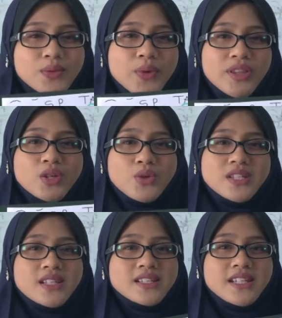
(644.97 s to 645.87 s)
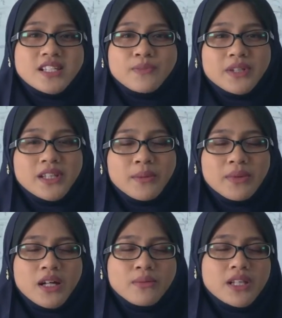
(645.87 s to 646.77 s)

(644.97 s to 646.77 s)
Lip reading: with using this SP table, I